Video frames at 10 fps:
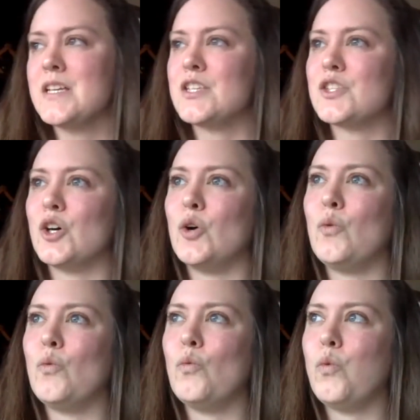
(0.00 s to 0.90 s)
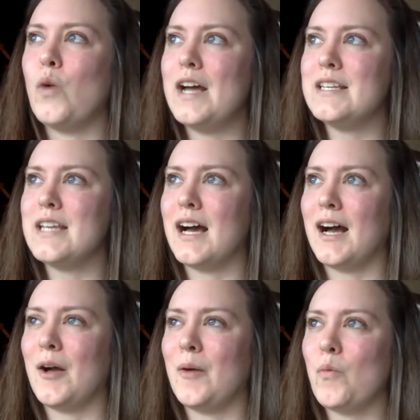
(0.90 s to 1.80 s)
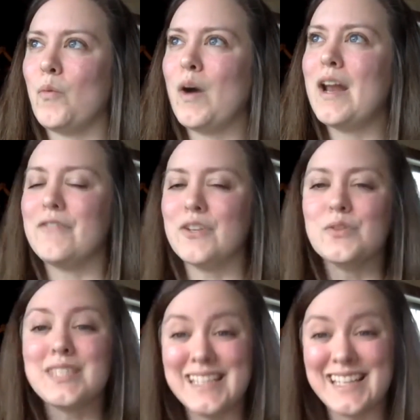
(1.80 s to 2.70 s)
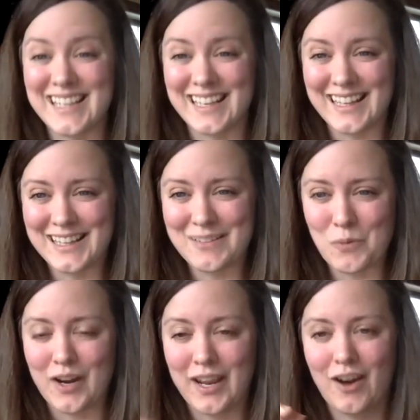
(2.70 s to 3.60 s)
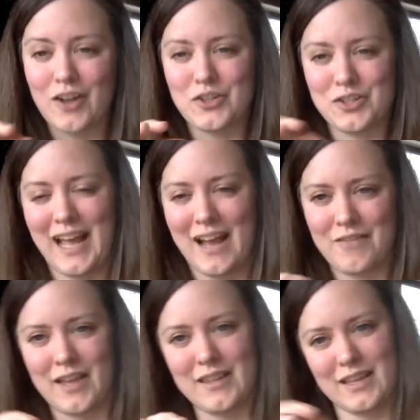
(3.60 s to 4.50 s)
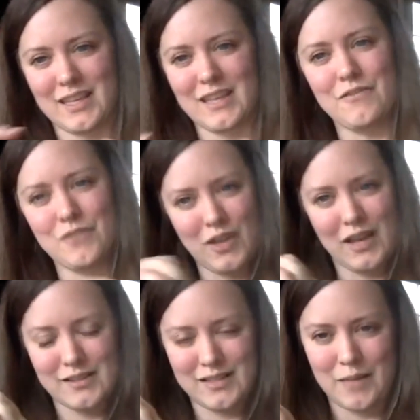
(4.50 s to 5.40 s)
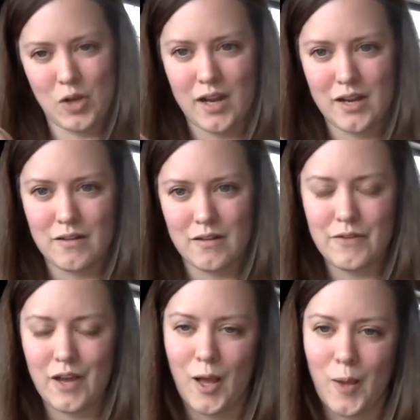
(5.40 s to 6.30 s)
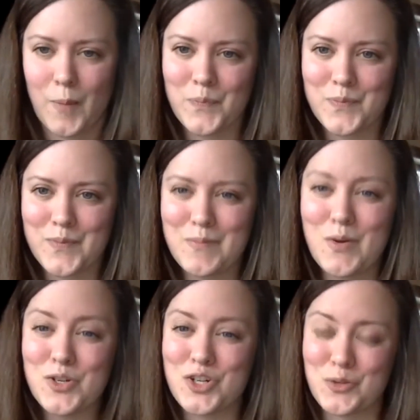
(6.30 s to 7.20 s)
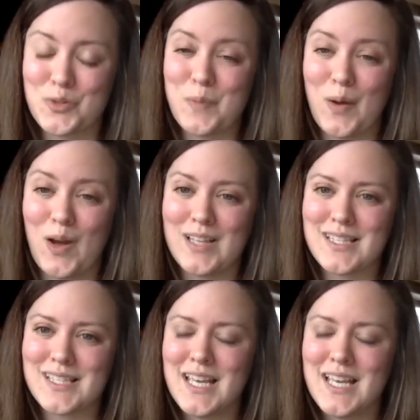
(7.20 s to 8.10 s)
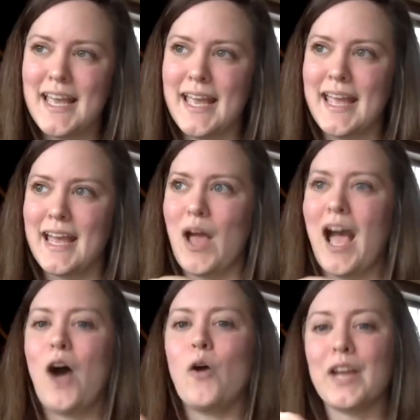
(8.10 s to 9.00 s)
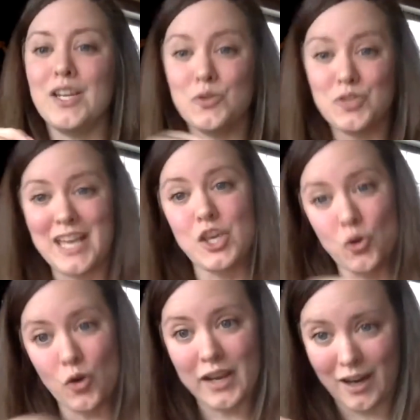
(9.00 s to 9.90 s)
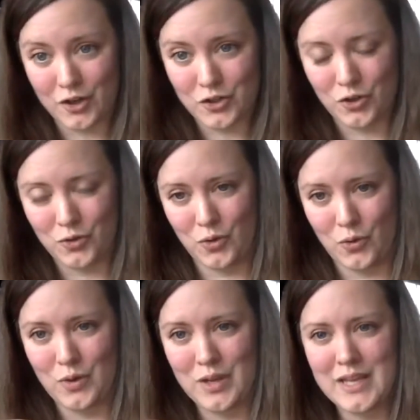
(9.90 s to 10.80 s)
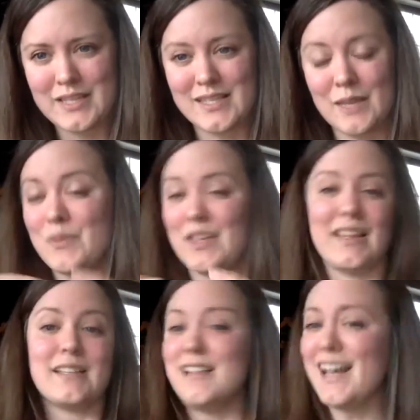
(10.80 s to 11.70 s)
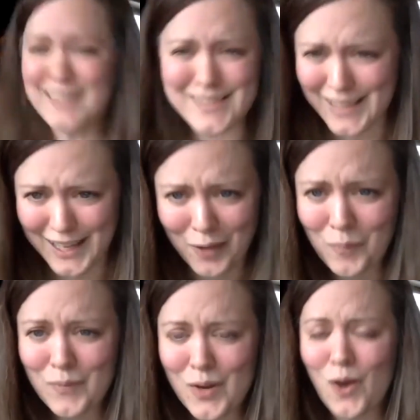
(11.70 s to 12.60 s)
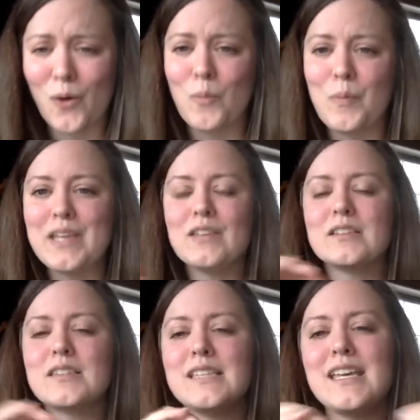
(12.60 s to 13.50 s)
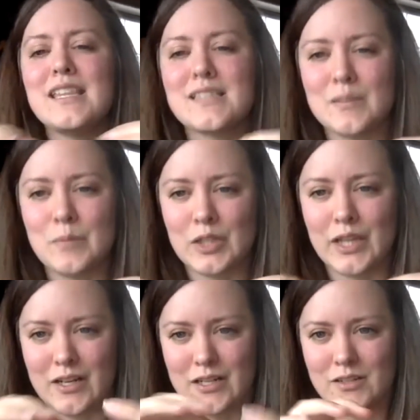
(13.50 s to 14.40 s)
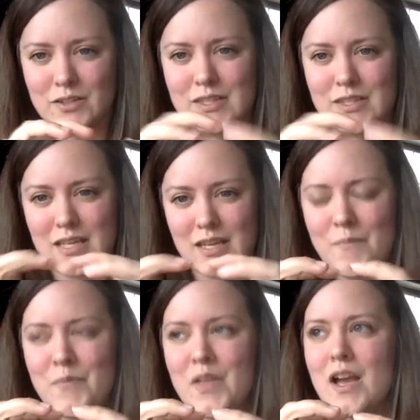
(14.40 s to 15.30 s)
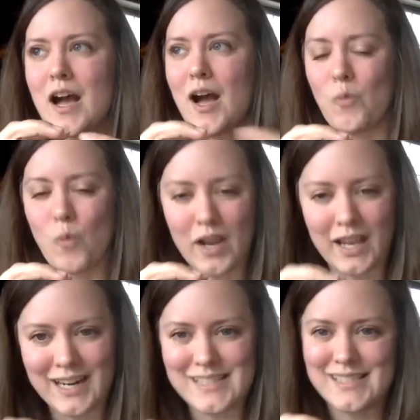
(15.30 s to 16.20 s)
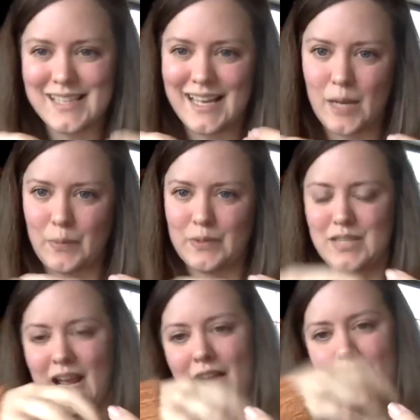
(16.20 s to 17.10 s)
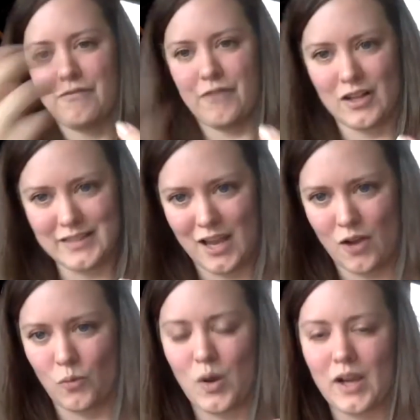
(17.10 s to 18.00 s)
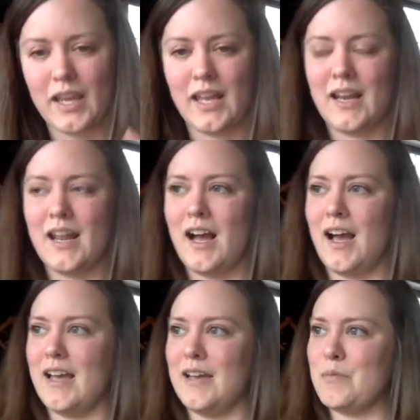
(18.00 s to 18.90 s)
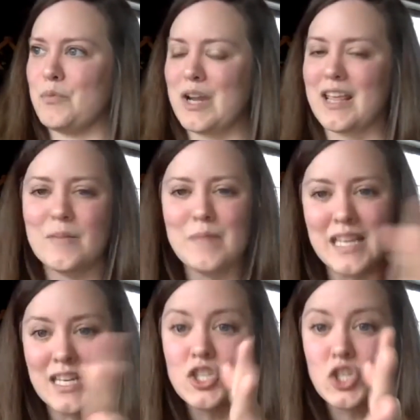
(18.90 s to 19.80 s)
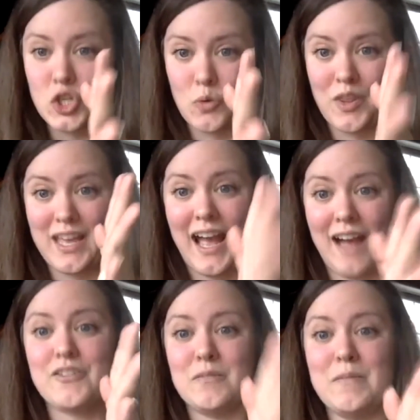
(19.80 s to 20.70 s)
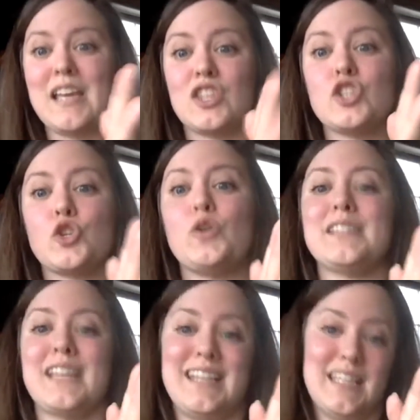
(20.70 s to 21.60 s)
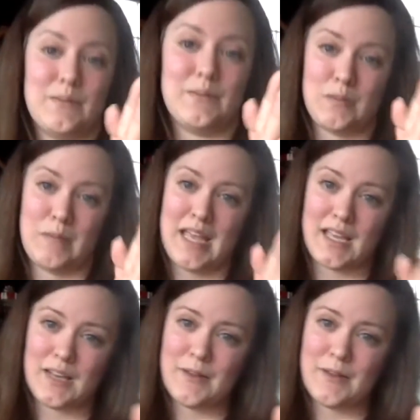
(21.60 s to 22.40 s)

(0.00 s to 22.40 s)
So what have you seen where characters have that give you that same kind of emotional response? And how can you take your character through something that's not the same? No, but you'll see the similarities. You'll see what can I set up to have fall down? What can I bring them into where they have to make the choice I need them to make?